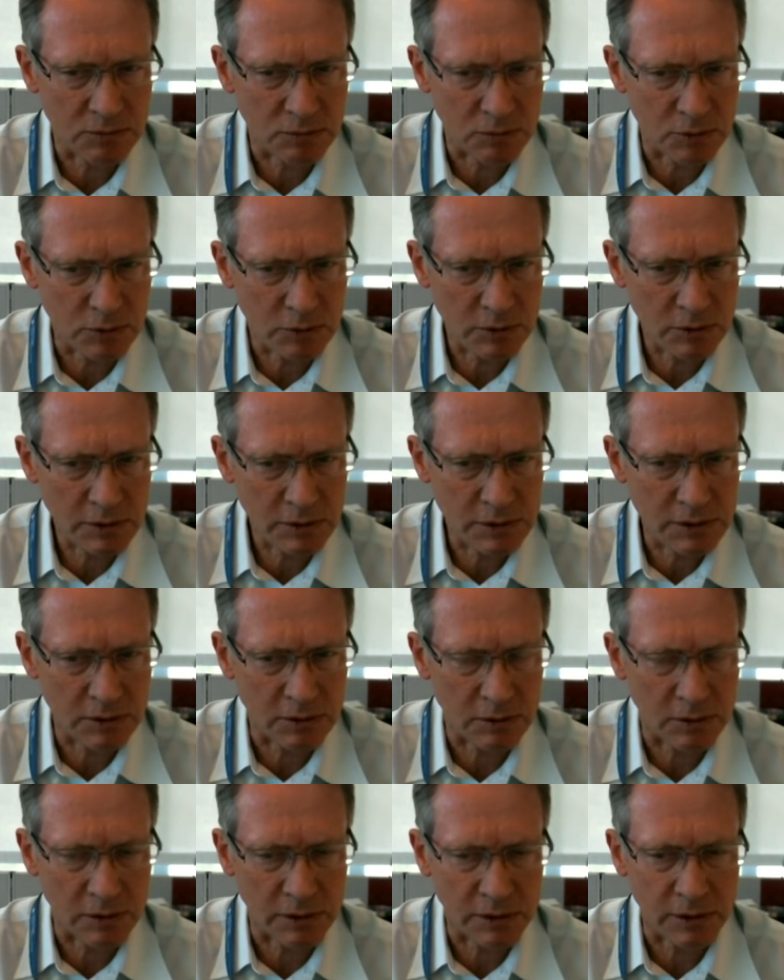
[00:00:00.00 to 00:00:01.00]
rules,
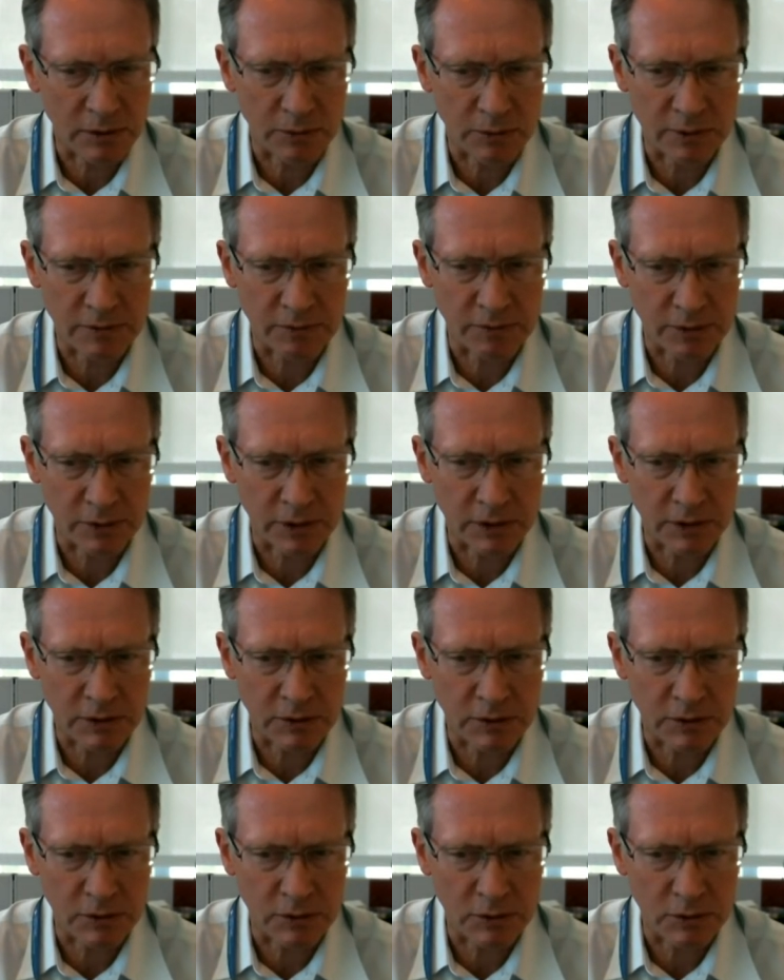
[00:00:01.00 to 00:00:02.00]
or are you referring
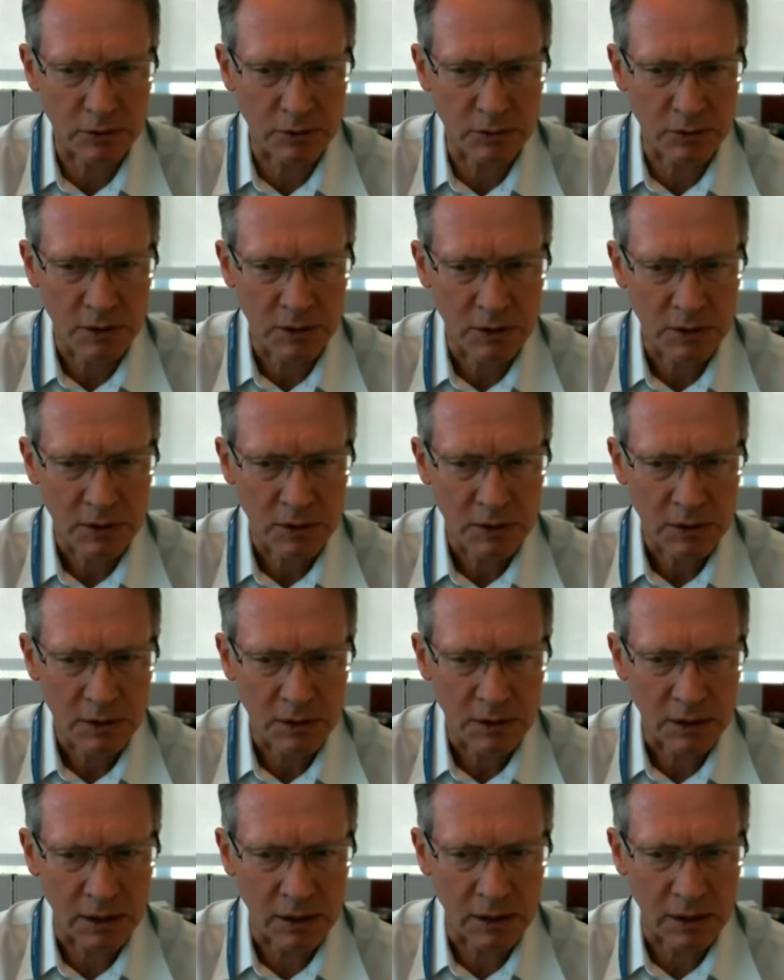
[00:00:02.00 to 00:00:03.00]
to
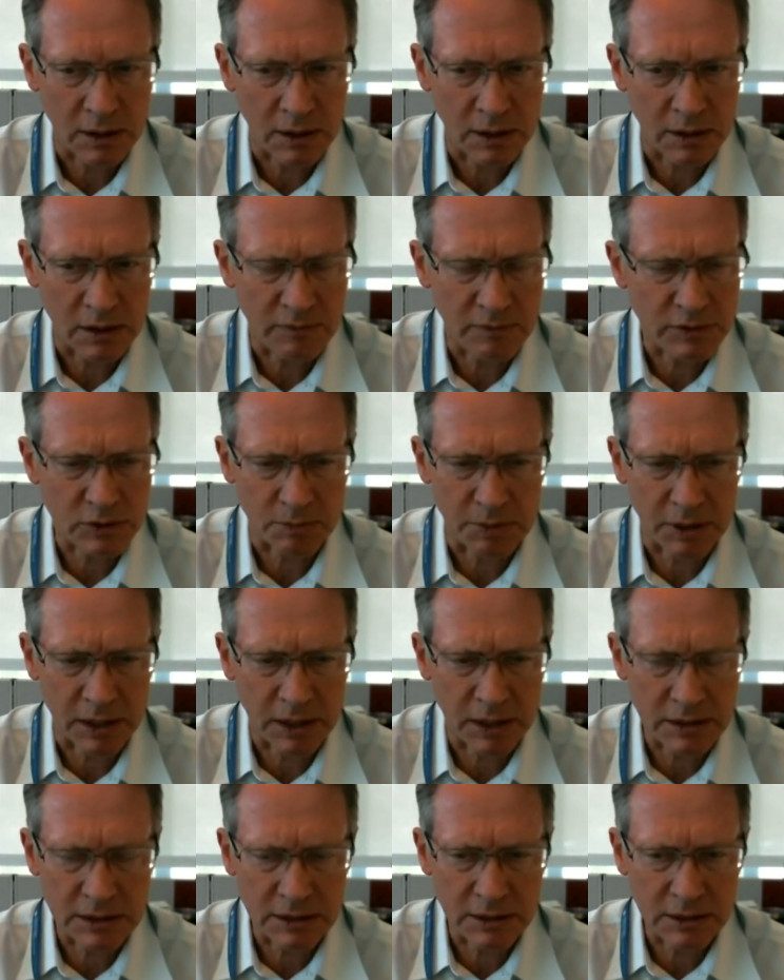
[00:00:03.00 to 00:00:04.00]
individual
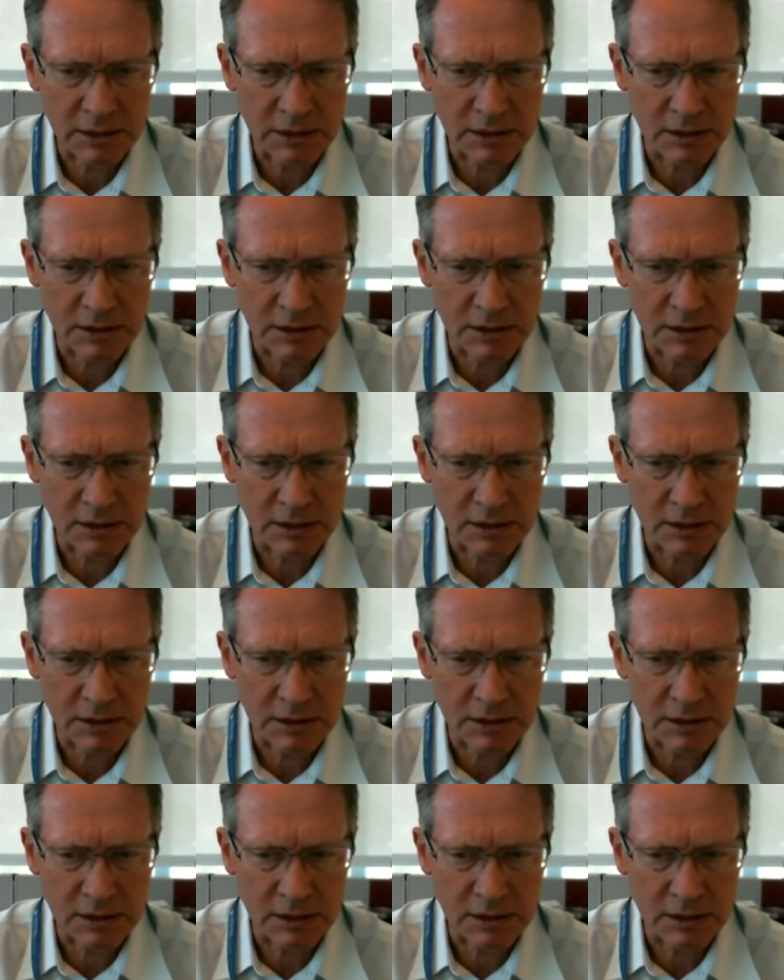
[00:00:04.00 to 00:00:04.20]
policies?